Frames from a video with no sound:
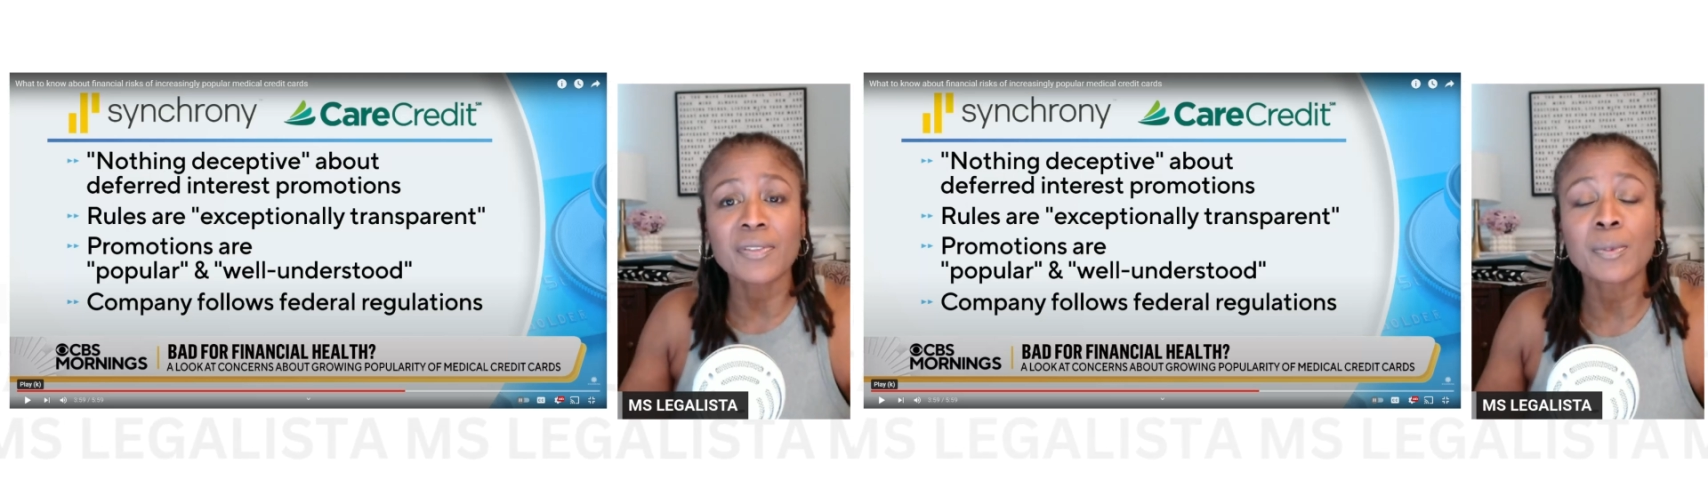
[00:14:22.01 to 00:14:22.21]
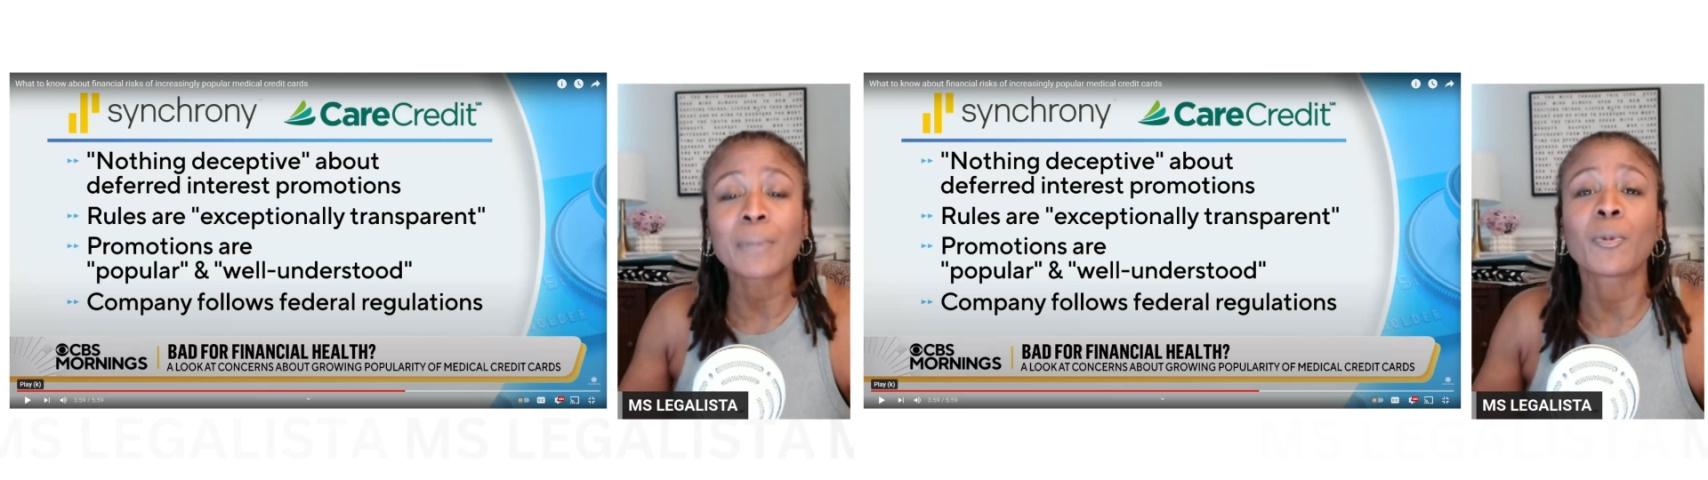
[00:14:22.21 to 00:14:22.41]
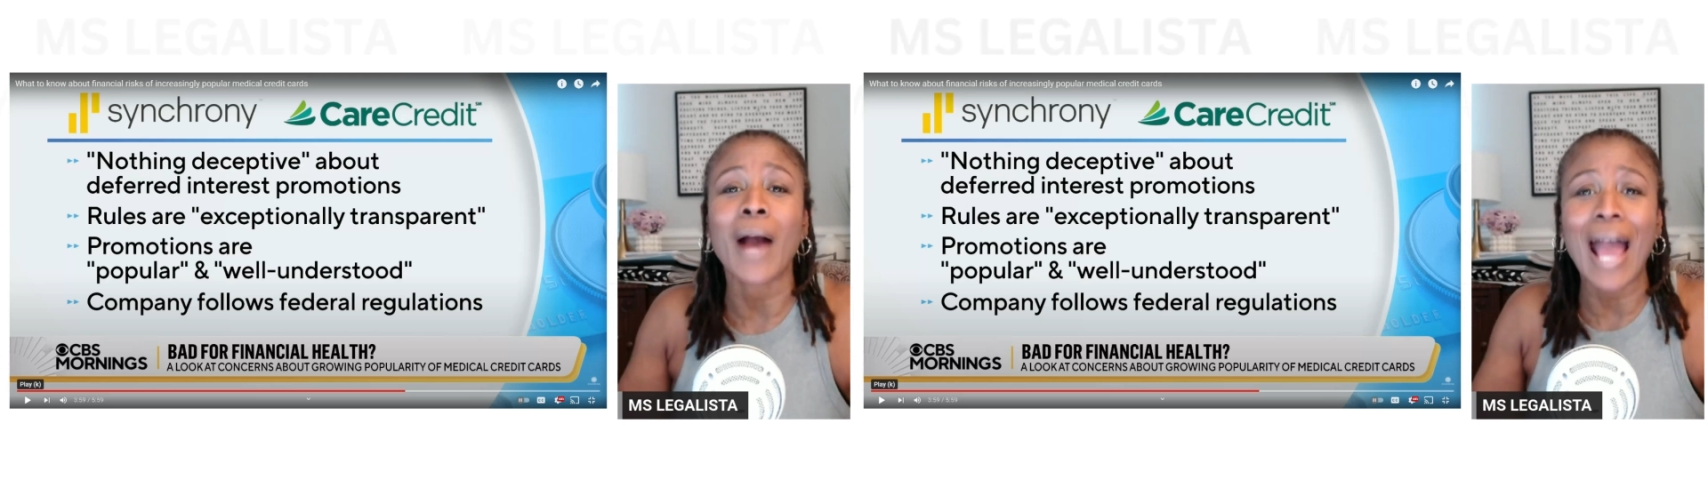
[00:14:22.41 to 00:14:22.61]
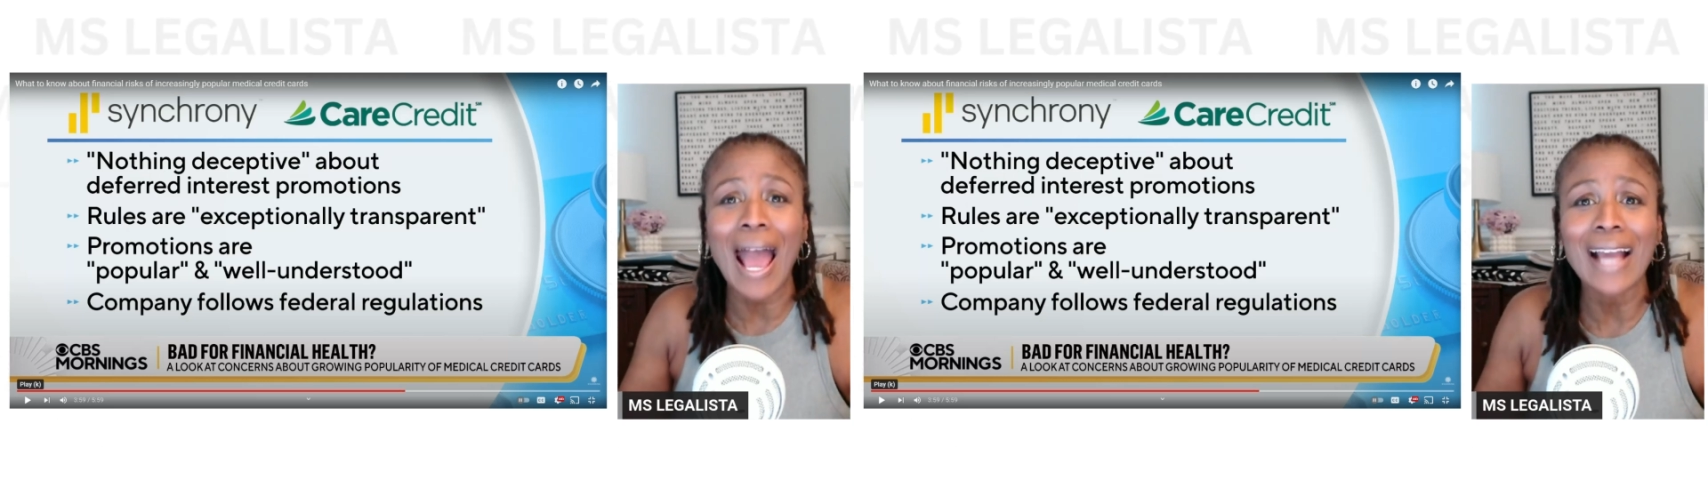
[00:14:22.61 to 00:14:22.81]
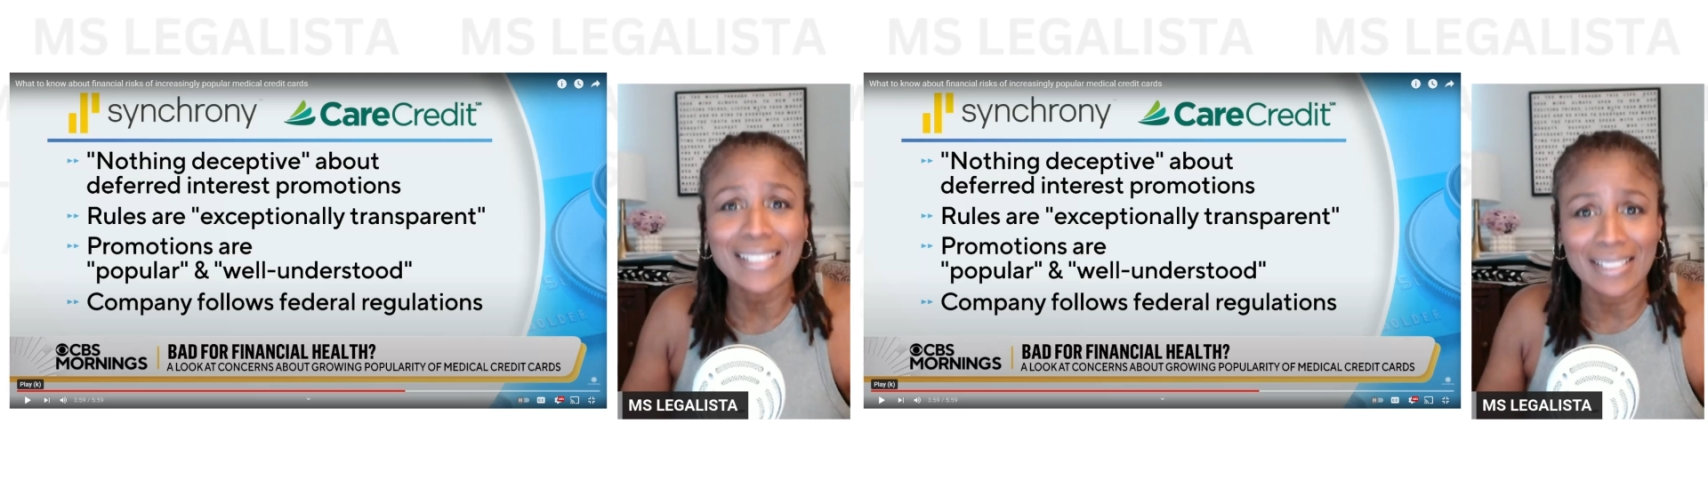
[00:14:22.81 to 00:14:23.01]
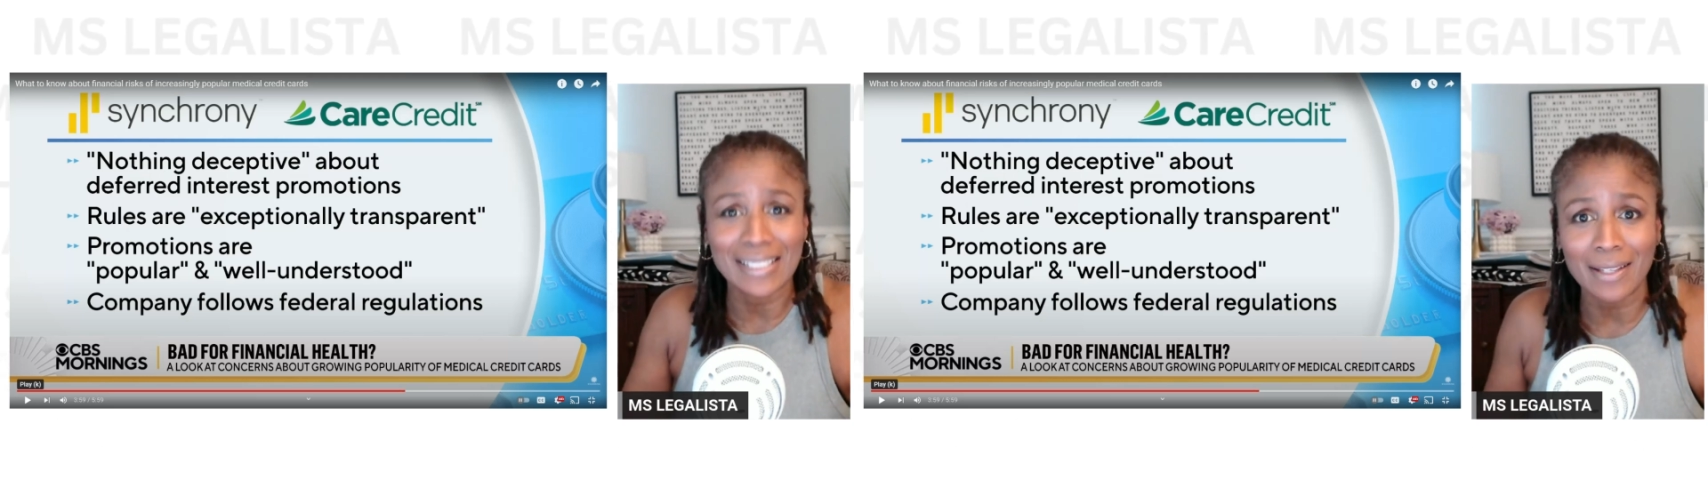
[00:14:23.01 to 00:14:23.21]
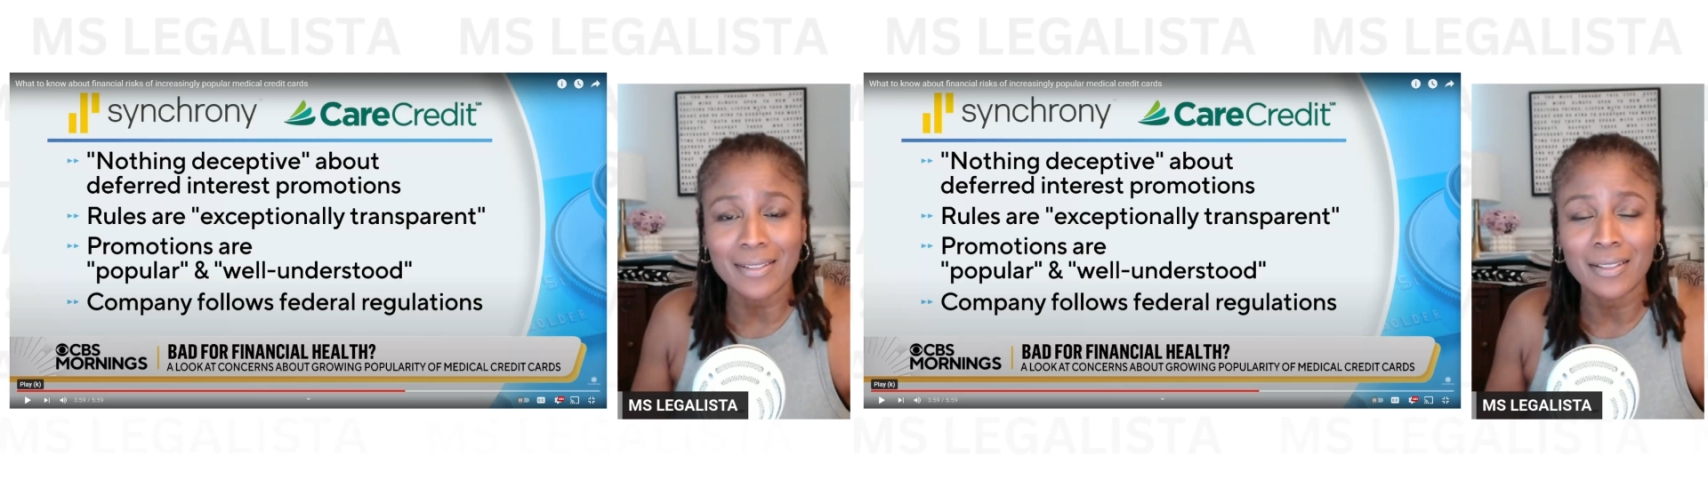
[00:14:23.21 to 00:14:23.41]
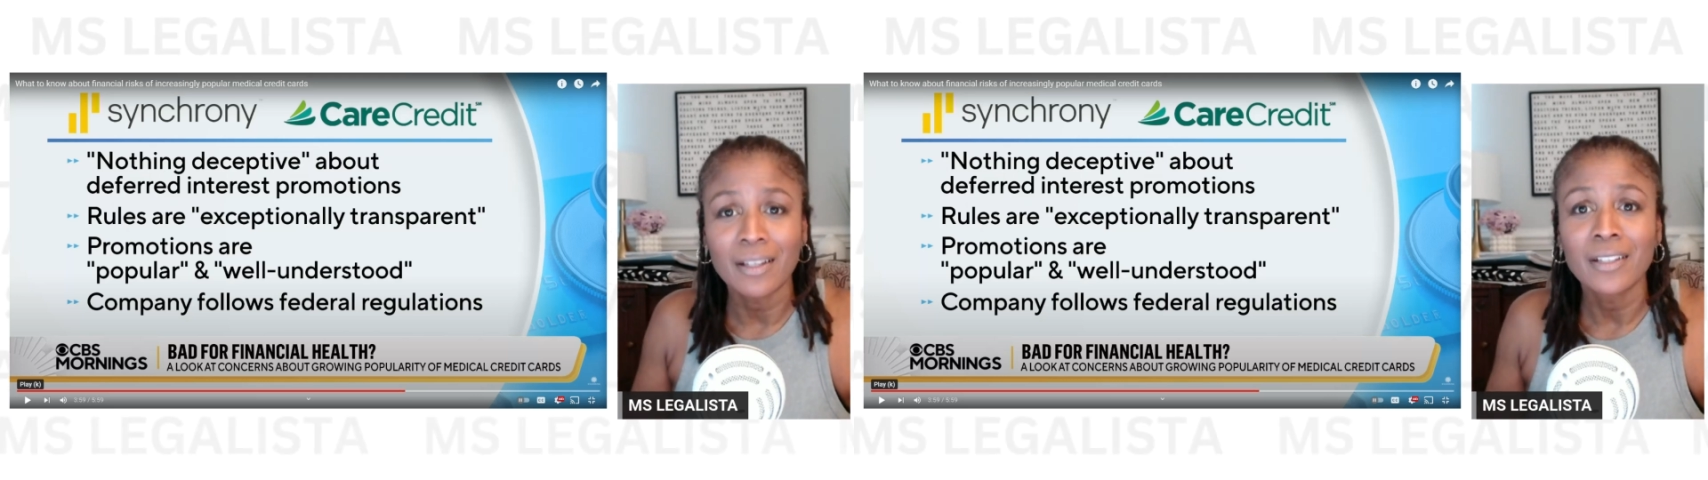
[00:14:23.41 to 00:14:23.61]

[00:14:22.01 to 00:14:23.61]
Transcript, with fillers: people access